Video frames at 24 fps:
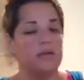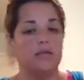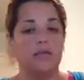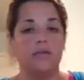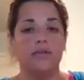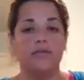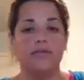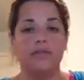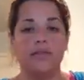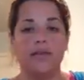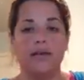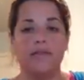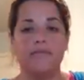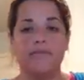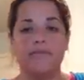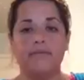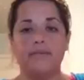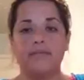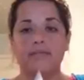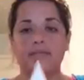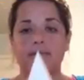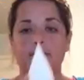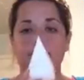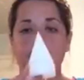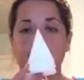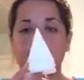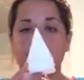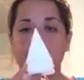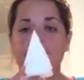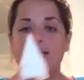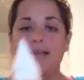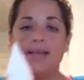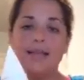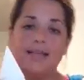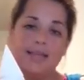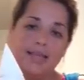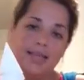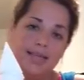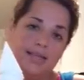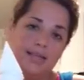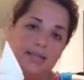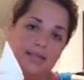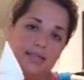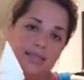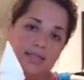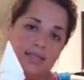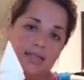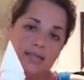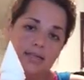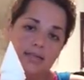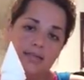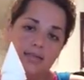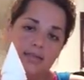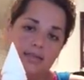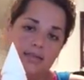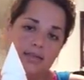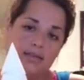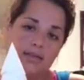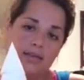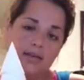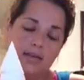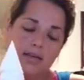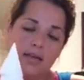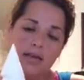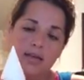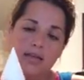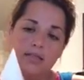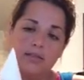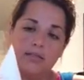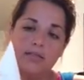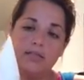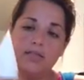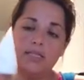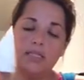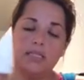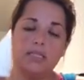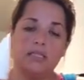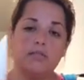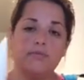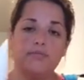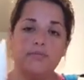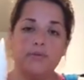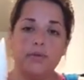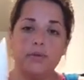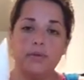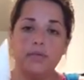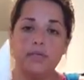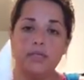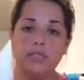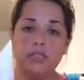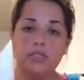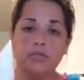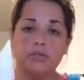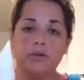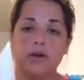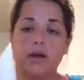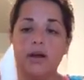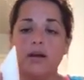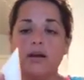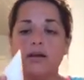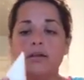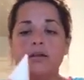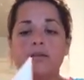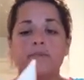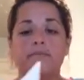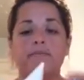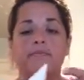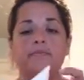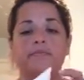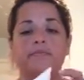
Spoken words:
you're left with something like this. So this is fully strung,